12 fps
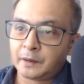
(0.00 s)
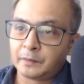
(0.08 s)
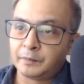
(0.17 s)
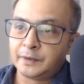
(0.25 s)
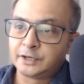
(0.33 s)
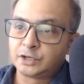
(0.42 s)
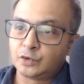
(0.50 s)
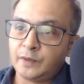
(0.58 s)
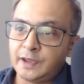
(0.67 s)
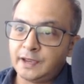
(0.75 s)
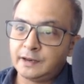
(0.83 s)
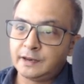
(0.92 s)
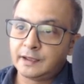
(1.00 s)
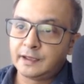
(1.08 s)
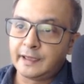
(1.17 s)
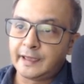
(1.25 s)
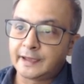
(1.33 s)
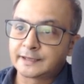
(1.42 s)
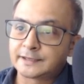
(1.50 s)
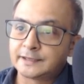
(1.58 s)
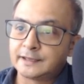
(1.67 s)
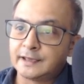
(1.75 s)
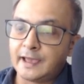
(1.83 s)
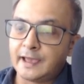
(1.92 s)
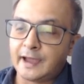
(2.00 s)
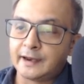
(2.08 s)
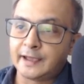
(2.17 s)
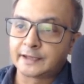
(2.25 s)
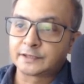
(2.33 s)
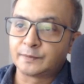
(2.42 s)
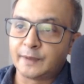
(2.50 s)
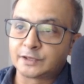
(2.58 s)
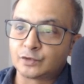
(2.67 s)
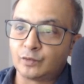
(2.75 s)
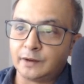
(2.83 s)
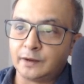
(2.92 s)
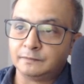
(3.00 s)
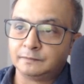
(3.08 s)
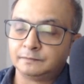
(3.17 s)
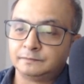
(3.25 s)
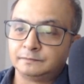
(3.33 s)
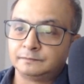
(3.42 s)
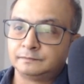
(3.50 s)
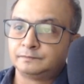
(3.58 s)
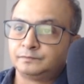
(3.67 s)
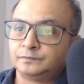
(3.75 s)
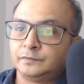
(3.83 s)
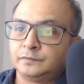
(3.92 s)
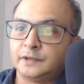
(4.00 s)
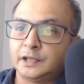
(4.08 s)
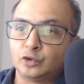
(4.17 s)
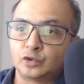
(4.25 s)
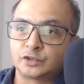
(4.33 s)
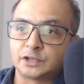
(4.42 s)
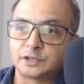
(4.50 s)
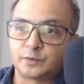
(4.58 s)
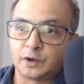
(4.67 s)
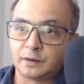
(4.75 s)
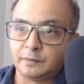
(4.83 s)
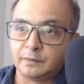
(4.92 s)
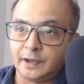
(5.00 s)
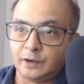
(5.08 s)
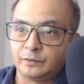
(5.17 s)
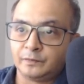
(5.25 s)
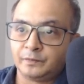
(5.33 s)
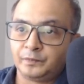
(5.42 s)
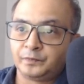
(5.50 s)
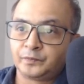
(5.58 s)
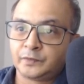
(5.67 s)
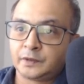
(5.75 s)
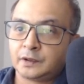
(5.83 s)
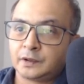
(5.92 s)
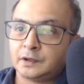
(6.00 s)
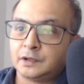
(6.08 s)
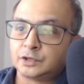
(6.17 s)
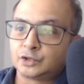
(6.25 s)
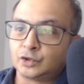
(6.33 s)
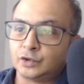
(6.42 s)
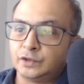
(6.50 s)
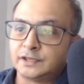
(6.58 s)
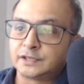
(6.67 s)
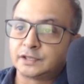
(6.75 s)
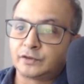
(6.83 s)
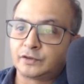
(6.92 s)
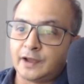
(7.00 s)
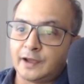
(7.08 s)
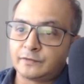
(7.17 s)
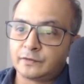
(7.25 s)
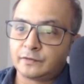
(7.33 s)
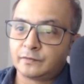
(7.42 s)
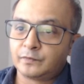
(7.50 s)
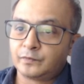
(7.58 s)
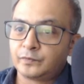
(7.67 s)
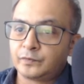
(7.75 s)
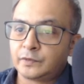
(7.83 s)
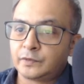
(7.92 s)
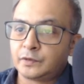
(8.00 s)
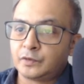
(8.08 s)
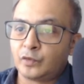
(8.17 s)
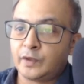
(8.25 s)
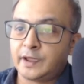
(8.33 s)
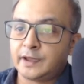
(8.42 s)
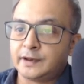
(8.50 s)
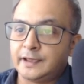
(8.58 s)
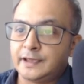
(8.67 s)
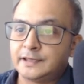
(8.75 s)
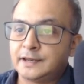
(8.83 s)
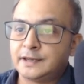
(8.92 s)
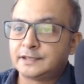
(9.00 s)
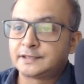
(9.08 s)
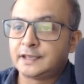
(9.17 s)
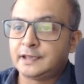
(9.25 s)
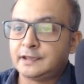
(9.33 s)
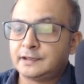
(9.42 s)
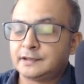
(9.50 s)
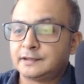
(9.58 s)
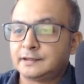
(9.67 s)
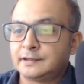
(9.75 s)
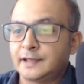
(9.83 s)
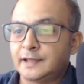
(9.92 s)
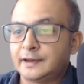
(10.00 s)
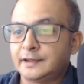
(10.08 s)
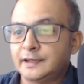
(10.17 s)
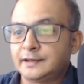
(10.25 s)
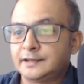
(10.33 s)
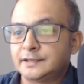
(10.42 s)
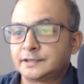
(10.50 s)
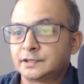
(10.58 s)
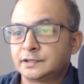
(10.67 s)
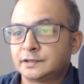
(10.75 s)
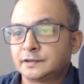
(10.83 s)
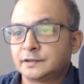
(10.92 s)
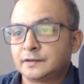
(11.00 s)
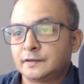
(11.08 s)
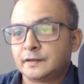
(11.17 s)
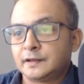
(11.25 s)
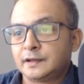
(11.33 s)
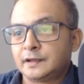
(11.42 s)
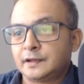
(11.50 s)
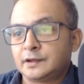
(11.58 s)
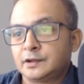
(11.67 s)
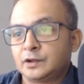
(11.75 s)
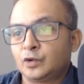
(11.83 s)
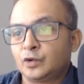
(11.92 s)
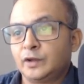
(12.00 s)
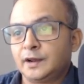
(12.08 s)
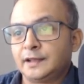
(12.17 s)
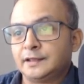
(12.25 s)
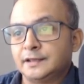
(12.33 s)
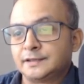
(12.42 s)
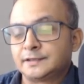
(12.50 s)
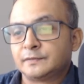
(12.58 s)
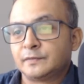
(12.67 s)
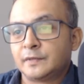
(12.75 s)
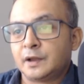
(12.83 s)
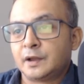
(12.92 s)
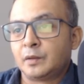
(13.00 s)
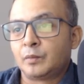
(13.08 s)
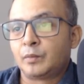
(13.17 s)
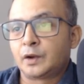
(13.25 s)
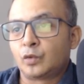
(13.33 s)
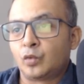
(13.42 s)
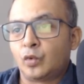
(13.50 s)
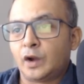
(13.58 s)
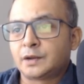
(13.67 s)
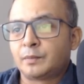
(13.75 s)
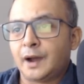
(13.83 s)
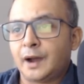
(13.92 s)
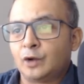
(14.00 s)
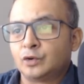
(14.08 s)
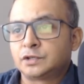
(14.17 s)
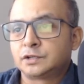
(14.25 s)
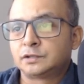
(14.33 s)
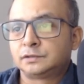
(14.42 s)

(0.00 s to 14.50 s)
between x and x minus 1. There is no such problem now. So this is the graph. We can easily see that it is going like this. But what about